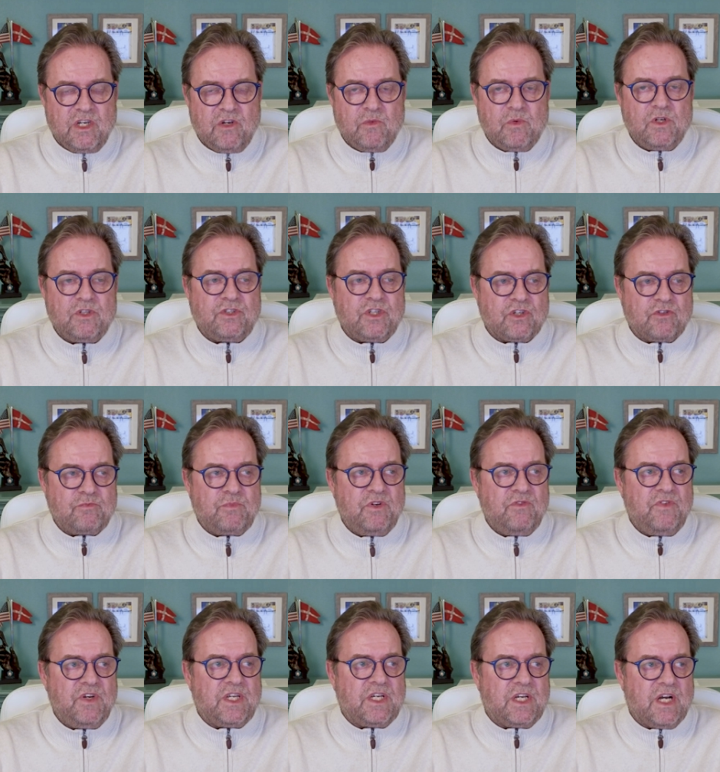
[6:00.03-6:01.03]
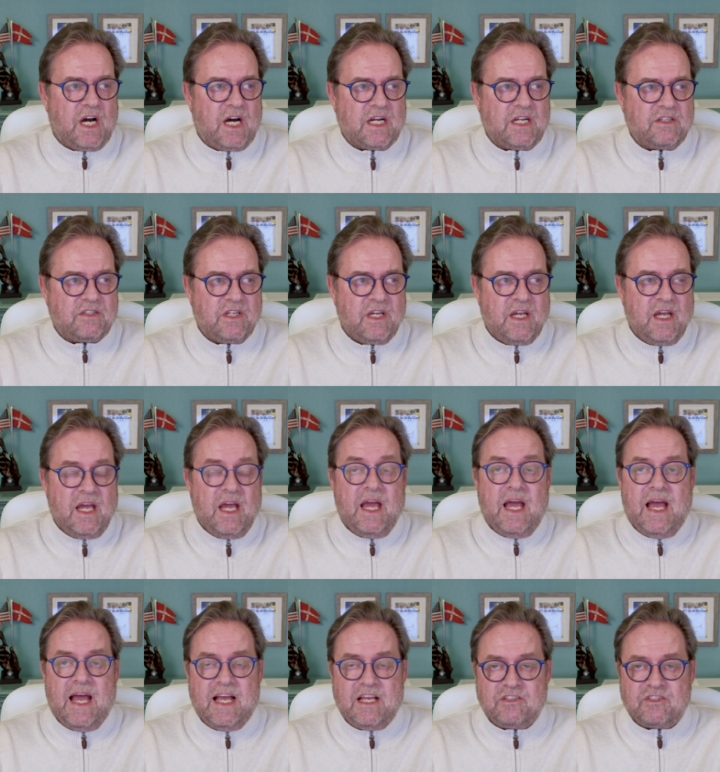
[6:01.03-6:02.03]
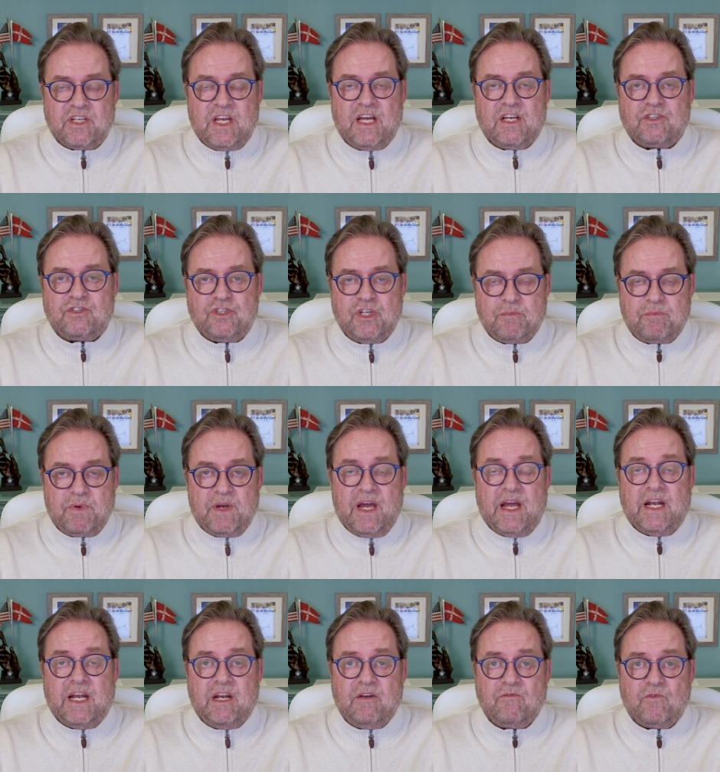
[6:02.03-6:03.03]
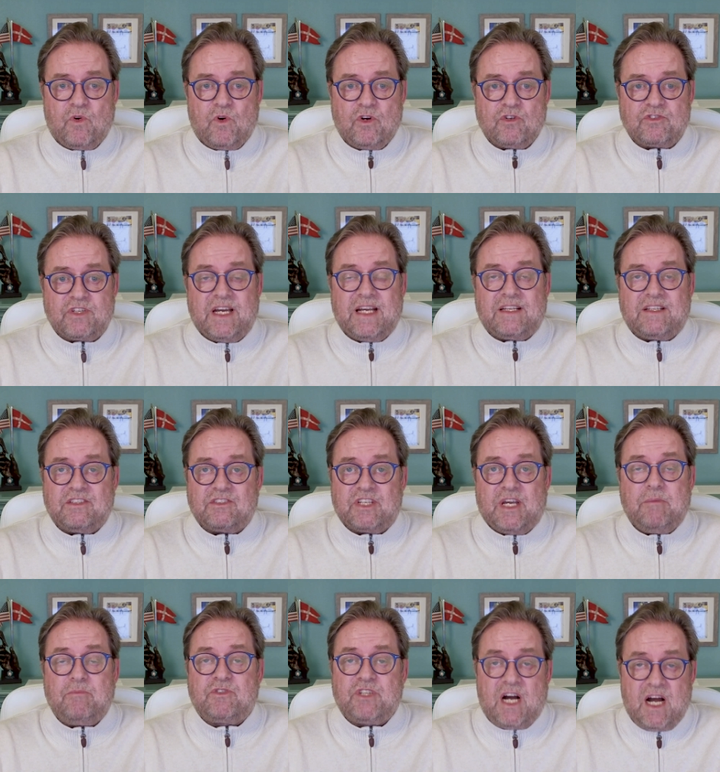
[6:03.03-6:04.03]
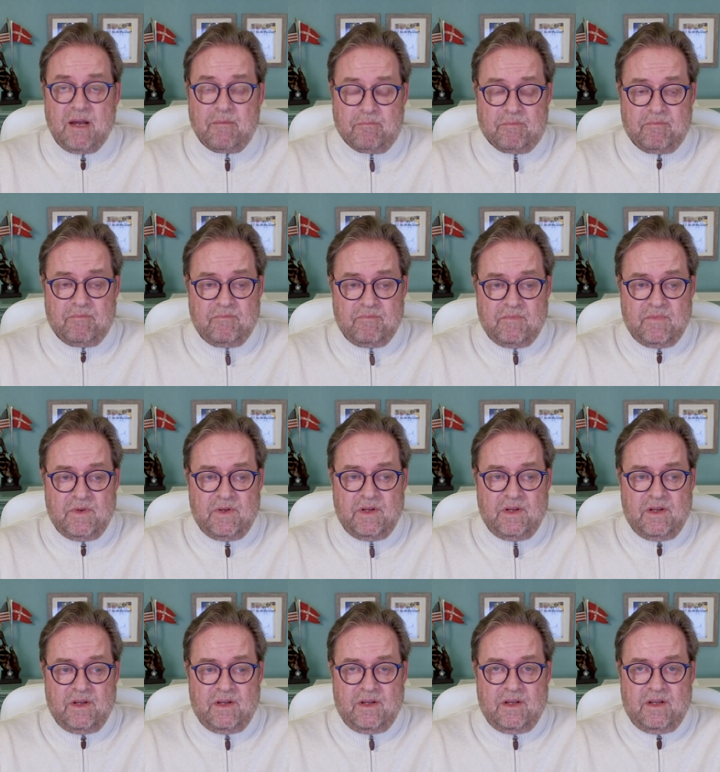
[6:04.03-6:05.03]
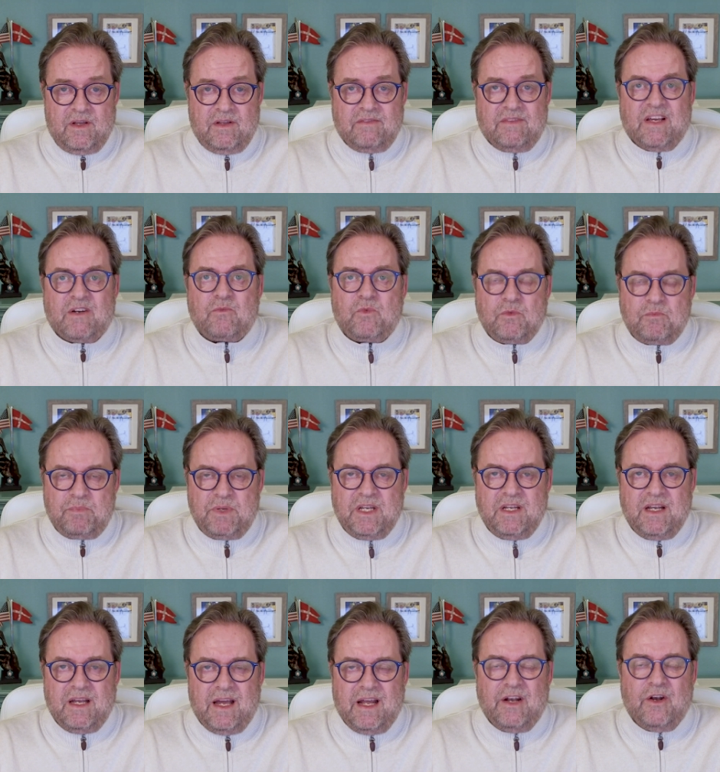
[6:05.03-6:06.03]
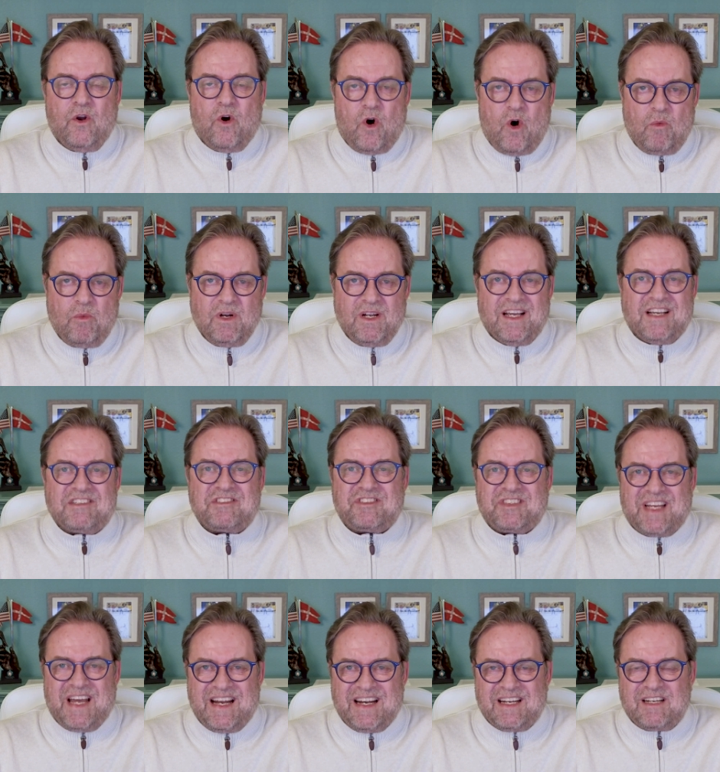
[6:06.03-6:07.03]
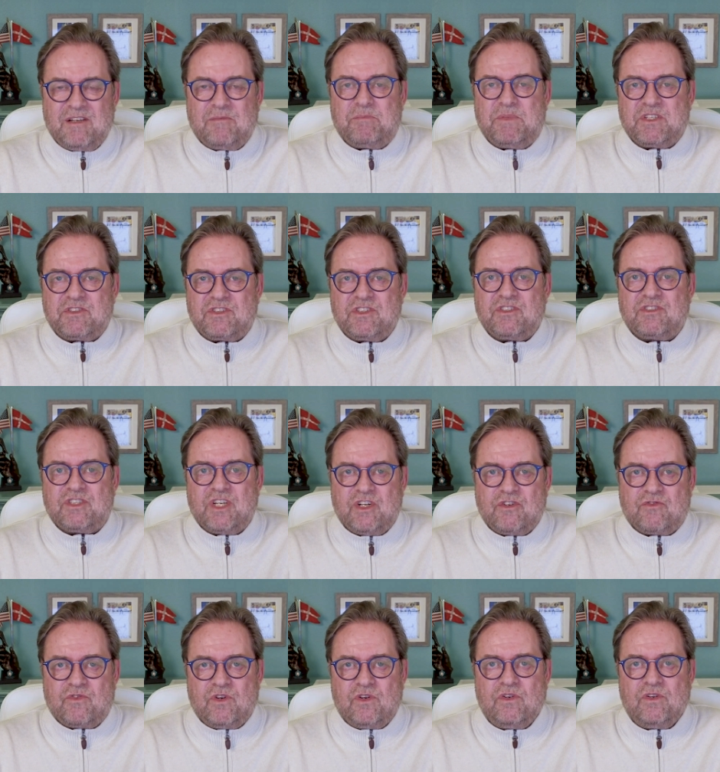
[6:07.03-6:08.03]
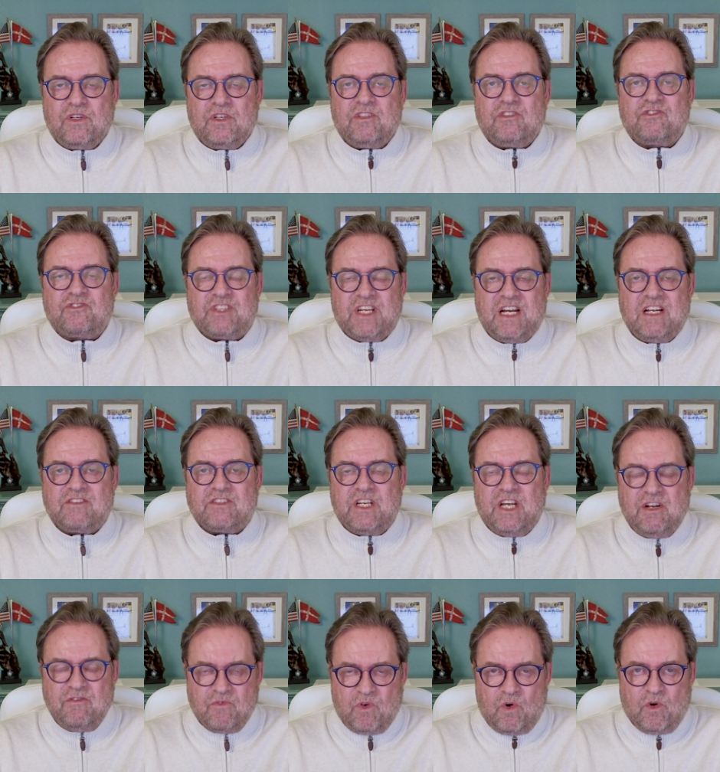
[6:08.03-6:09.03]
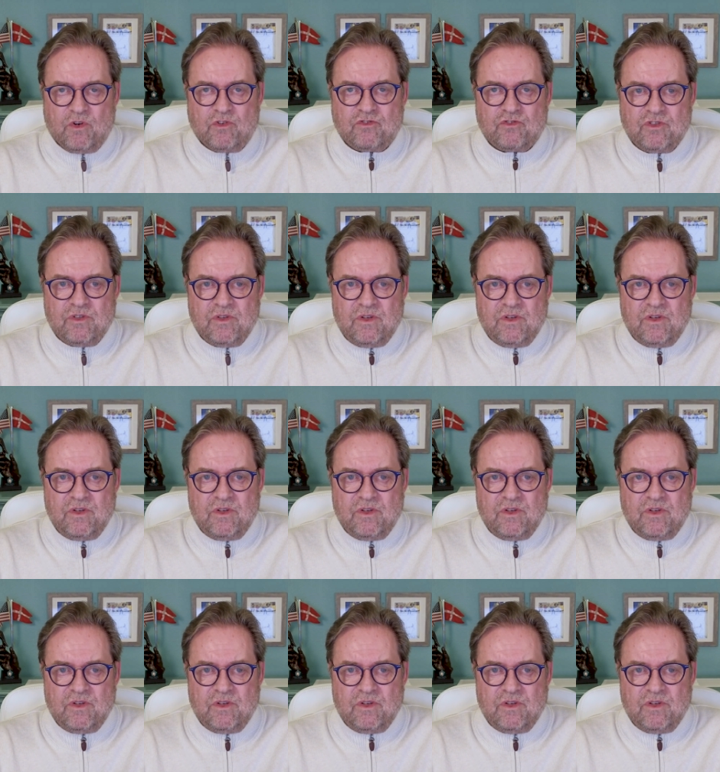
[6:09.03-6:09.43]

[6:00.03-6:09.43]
would just be regarded as a ship and invoice at the same time. That would be a standard Business Central sales invoice.